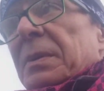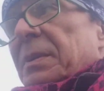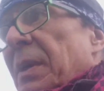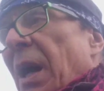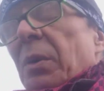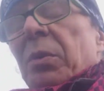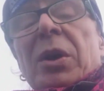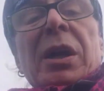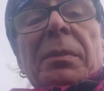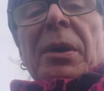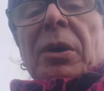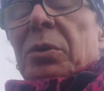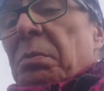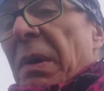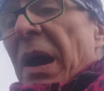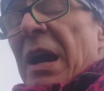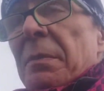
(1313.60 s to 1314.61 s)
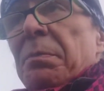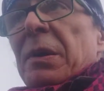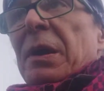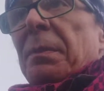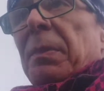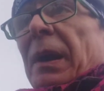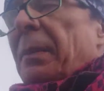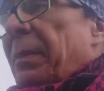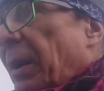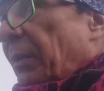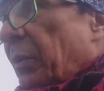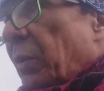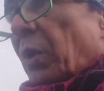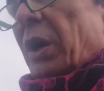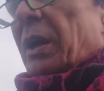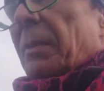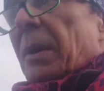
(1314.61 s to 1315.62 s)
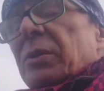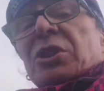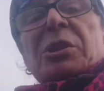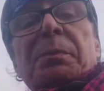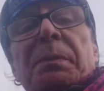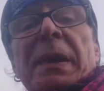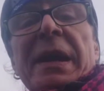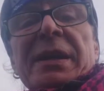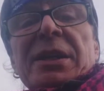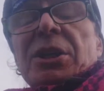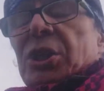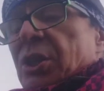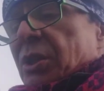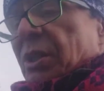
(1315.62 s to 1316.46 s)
I worry about my people, I worry about Spanish.